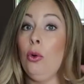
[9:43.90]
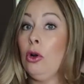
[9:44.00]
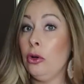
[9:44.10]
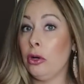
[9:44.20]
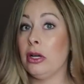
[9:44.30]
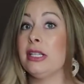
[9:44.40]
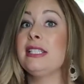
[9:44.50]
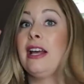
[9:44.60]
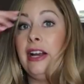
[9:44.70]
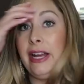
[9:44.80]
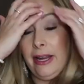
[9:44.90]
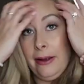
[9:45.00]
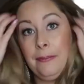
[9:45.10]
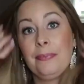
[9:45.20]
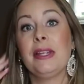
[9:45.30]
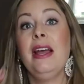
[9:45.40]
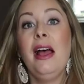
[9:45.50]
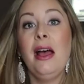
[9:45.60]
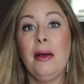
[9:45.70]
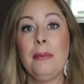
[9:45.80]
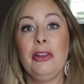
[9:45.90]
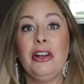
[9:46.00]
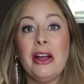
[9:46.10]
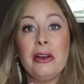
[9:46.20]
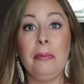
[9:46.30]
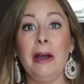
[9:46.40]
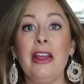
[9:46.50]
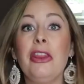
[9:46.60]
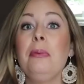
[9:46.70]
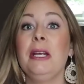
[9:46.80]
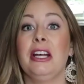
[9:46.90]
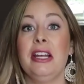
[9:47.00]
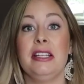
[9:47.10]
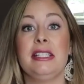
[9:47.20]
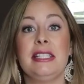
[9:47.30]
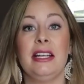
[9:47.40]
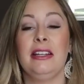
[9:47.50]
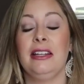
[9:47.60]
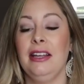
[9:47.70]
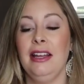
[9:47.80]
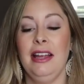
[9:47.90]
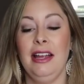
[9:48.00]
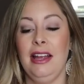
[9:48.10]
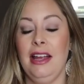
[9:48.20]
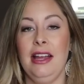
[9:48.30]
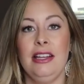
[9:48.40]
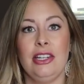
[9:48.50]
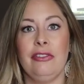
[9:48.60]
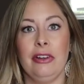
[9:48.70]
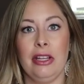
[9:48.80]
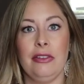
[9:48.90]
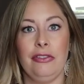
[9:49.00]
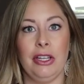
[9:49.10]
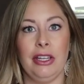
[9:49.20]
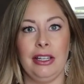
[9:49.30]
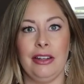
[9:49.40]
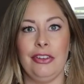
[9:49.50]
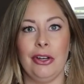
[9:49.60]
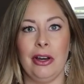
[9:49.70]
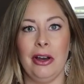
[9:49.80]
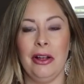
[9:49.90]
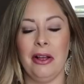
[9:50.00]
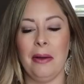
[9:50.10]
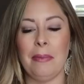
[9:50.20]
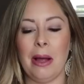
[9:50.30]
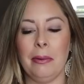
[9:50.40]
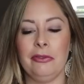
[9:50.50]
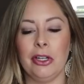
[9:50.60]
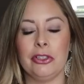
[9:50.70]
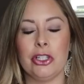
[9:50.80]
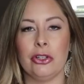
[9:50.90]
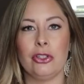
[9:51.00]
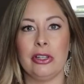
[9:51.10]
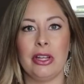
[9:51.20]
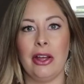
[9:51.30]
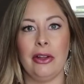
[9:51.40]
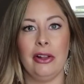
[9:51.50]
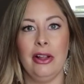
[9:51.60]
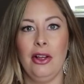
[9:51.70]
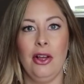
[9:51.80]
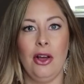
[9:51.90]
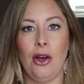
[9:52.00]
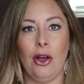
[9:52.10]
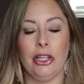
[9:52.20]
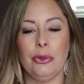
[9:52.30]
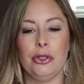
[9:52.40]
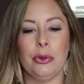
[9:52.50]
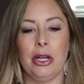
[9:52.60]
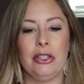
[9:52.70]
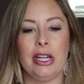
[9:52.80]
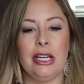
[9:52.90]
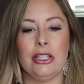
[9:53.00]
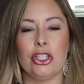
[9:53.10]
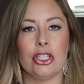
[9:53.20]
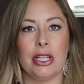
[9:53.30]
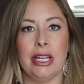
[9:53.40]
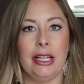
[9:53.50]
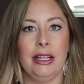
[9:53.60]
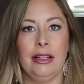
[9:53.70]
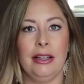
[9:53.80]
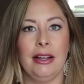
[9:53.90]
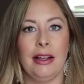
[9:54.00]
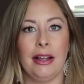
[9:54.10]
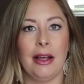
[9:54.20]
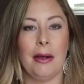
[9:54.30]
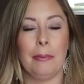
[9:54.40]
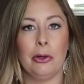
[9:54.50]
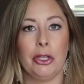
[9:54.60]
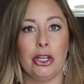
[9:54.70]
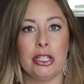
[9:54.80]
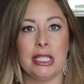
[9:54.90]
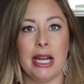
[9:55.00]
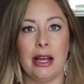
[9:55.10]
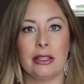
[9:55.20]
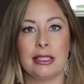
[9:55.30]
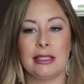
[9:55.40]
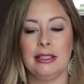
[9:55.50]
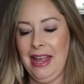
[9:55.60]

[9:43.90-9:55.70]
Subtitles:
Whew, sorry. I'm a little out of breath because, do you ever get the feeling if you're a mom of young children that all you do all day is just like procure snacks?